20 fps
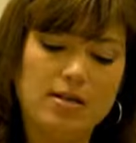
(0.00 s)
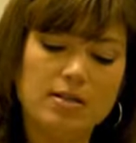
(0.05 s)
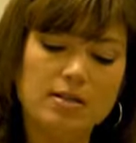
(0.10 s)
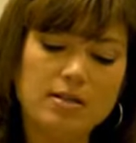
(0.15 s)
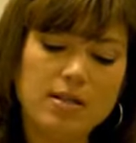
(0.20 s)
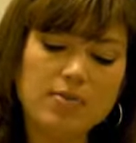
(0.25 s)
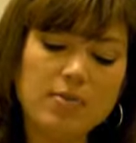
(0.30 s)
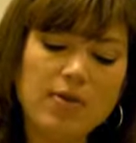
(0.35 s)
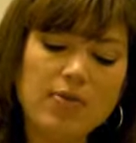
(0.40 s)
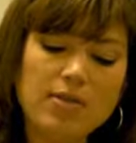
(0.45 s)

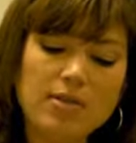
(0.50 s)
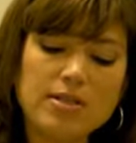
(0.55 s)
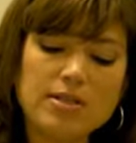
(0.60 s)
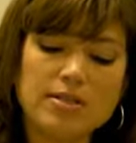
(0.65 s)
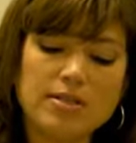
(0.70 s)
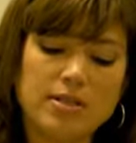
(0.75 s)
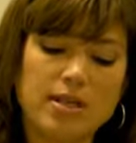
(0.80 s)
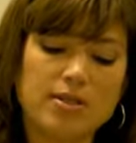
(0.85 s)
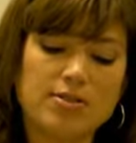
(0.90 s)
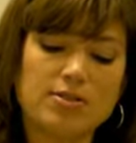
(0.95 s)
Some of the
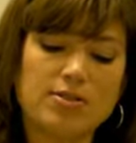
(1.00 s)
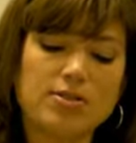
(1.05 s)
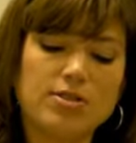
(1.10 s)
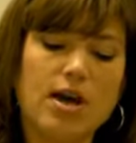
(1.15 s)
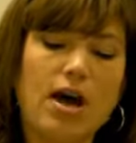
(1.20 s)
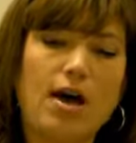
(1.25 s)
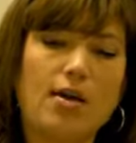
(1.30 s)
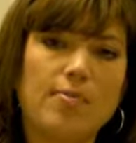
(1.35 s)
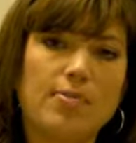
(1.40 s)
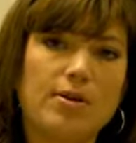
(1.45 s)
discussion
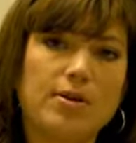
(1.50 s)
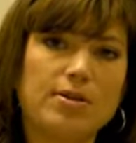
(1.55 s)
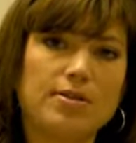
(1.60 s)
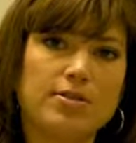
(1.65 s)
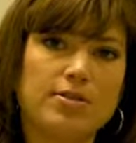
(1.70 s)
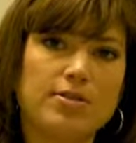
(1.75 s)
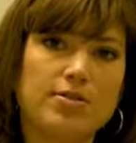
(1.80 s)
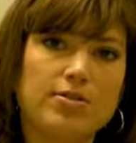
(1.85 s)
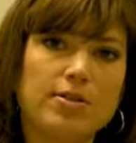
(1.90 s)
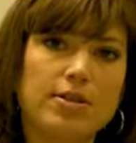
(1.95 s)

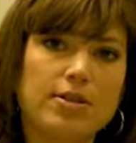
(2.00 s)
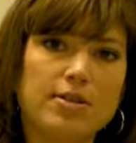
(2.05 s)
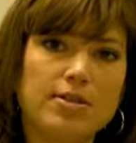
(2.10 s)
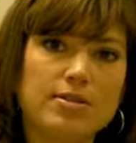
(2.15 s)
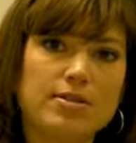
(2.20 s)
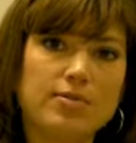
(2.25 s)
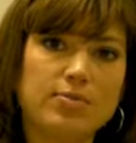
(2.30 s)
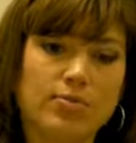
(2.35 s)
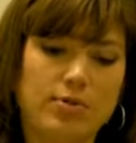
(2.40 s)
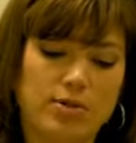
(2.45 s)
topics during
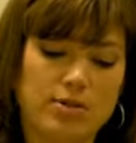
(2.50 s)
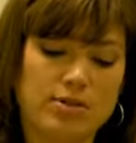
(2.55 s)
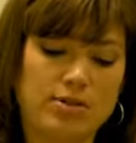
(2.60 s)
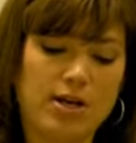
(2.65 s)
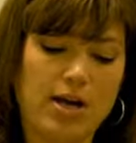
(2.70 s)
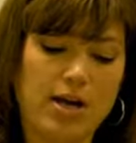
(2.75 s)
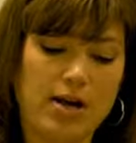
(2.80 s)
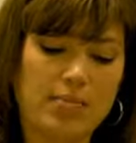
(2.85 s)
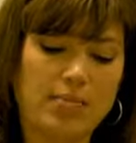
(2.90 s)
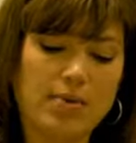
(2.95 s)
this
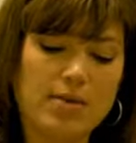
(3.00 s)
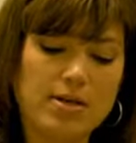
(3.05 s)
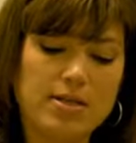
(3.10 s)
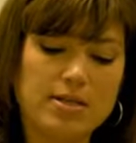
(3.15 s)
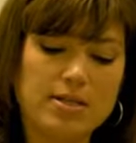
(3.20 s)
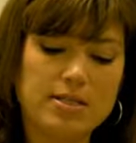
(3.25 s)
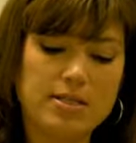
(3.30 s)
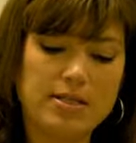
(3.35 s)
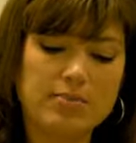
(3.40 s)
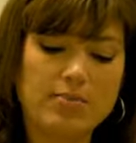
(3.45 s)
workshop
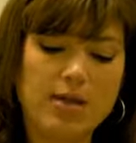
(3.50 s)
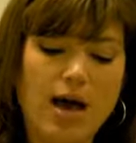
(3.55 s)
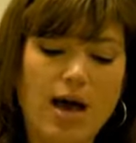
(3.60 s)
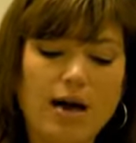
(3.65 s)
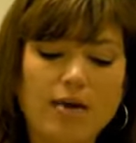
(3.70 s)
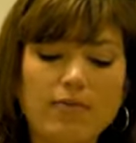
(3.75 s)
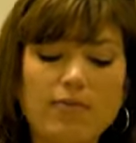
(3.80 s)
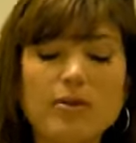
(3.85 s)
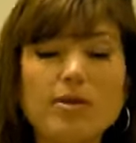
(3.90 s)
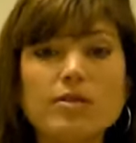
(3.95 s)
seemed
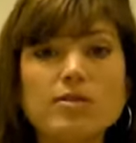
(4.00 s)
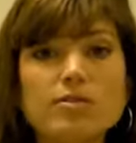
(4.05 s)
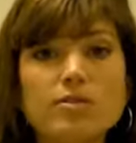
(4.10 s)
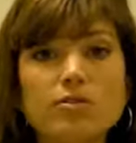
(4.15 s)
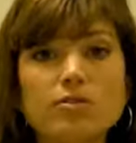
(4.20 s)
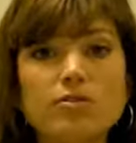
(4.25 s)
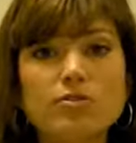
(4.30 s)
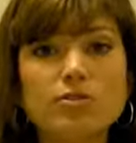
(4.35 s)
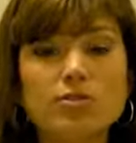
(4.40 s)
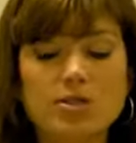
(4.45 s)
obvious
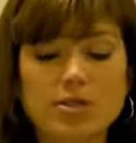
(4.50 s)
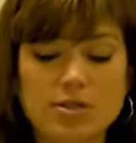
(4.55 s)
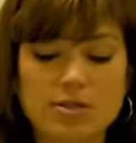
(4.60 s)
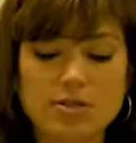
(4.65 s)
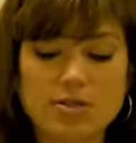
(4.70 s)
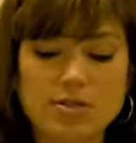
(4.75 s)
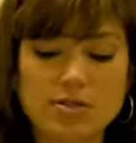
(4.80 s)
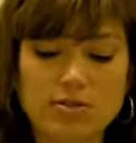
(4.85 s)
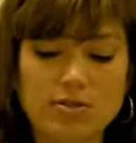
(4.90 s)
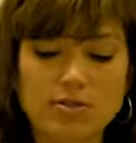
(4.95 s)

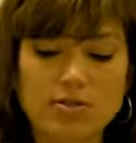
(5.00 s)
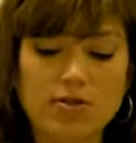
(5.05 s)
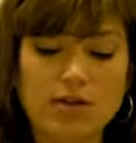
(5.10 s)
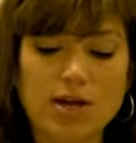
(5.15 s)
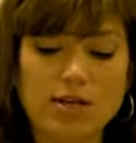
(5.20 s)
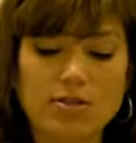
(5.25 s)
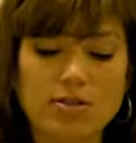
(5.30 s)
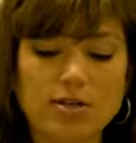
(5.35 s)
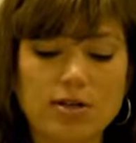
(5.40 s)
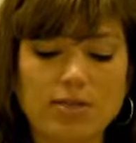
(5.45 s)
solutions to
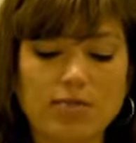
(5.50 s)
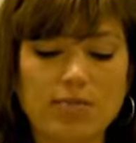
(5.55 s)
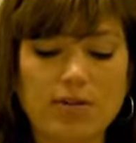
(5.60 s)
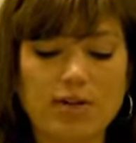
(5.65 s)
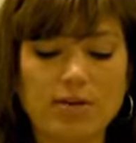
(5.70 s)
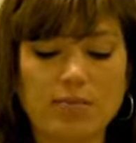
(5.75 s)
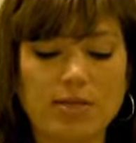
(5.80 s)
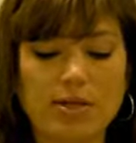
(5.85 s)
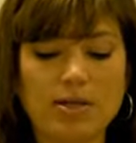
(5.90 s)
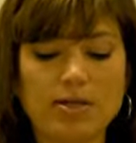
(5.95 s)
attract young
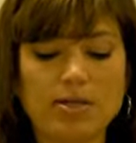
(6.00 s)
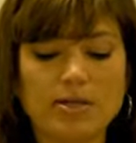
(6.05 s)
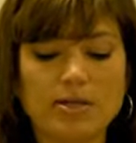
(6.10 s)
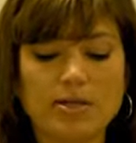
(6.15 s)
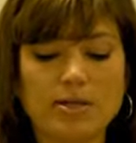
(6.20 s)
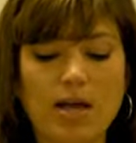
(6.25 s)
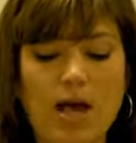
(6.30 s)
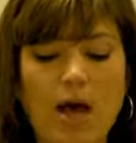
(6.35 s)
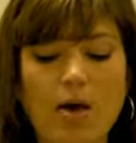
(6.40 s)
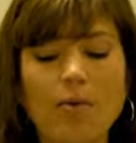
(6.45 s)

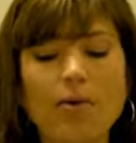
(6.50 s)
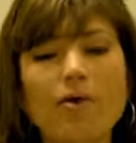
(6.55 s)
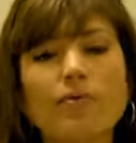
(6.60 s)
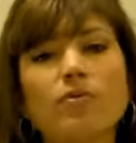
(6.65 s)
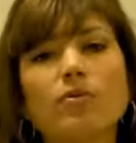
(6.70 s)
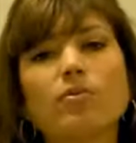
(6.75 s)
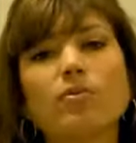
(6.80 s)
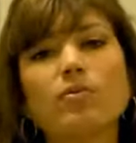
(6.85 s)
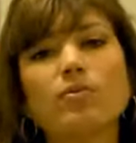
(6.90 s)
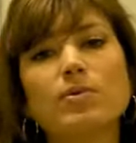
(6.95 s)
families.
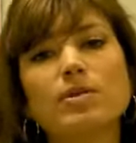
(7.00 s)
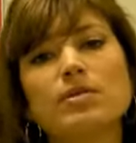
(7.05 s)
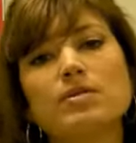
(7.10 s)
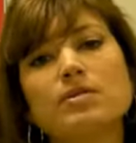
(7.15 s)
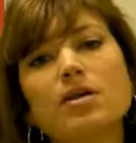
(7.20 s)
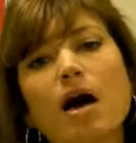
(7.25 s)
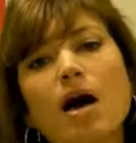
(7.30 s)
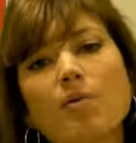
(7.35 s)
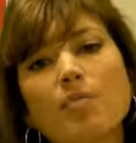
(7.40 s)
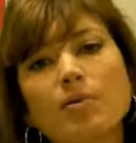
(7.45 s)
However, when we
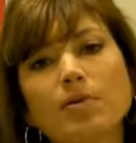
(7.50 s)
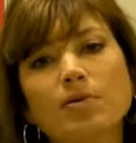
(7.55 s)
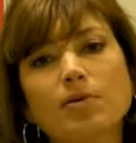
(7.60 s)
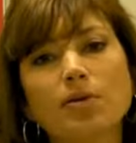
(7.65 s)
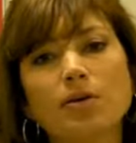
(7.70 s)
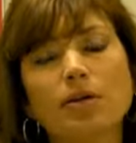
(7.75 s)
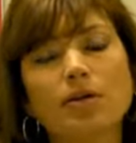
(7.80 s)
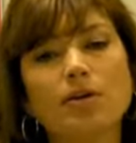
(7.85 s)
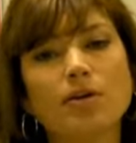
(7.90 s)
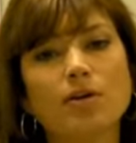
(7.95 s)
stop and
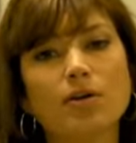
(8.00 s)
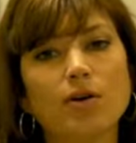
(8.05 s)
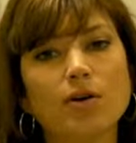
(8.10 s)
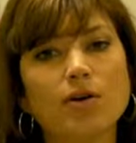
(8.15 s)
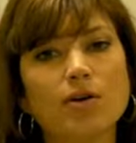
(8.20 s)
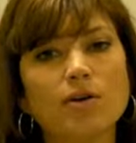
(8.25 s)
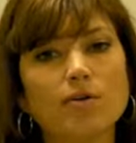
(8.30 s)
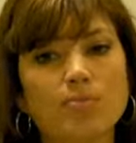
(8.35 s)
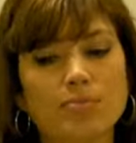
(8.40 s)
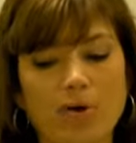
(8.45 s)
look at our
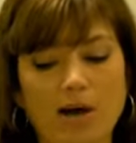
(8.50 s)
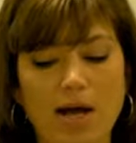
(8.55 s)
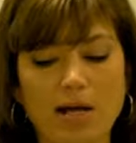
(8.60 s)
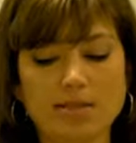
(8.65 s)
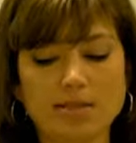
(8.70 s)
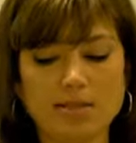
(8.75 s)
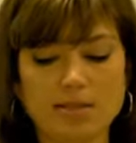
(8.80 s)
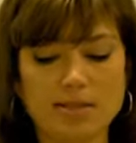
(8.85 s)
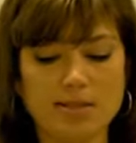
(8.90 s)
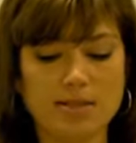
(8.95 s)
current
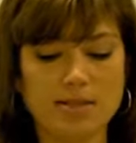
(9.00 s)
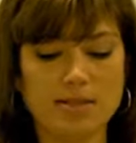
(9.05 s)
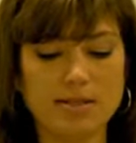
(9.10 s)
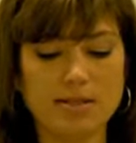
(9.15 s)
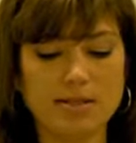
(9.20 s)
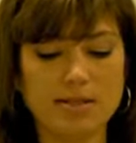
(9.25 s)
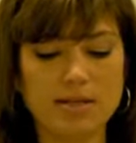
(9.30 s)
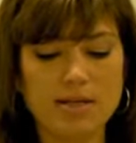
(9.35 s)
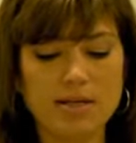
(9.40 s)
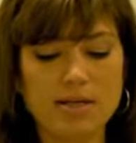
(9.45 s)

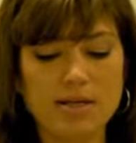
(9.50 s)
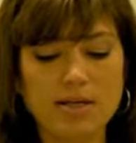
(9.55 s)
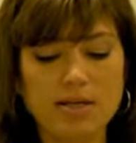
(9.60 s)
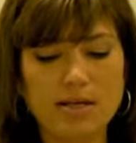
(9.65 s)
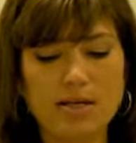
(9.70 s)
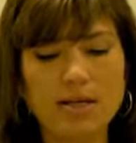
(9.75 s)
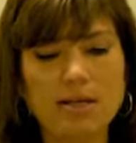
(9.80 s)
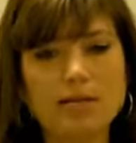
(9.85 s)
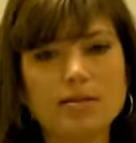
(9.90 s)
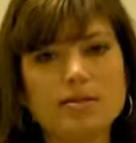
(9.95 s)
practices,
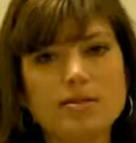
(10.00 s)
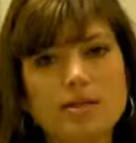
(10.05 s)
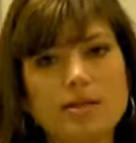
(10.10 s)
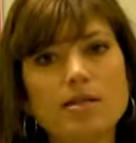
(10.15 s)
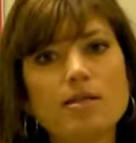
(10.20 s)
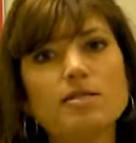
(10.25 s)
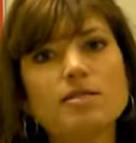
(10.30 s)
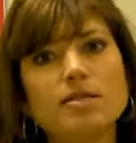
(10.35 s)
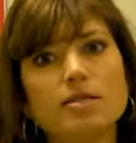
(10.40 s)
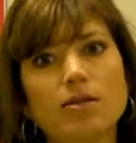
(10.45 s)
it is
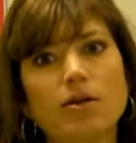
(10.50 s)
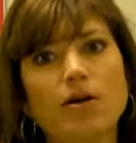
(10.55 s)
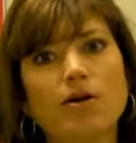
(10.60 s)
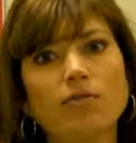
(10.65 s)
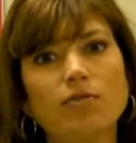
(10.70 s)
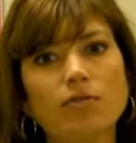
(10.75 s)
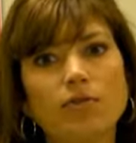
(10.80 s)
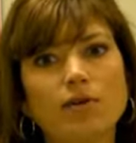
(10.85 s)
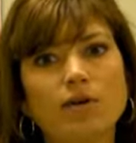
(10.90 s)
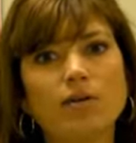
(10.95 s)
easy to
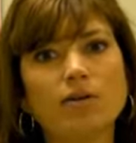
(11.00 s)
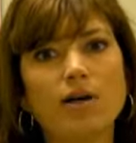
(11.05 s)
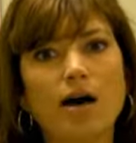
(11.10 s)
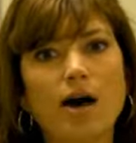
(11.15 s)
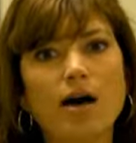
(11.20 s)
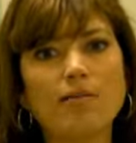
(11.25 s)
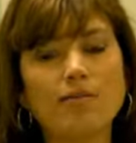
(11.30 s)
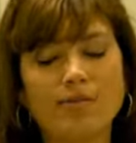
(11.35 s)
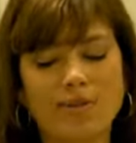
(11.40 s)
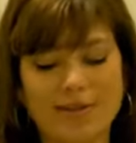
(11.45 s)
overlook the
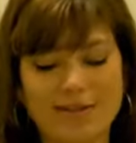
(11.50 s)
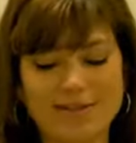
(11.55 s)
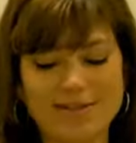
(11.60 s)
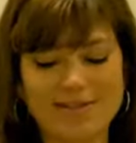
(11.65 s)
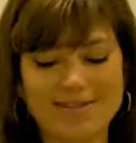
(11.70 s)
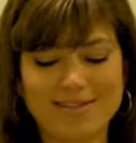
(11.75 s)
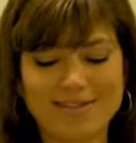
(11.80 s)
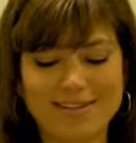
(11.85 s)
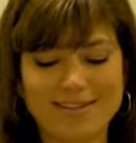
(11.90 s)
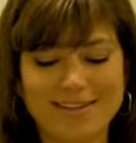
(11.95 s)

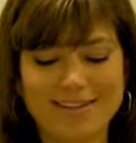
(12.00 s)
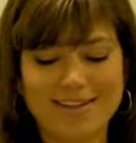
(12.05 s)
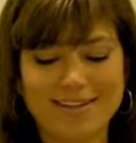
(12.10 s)
obvious.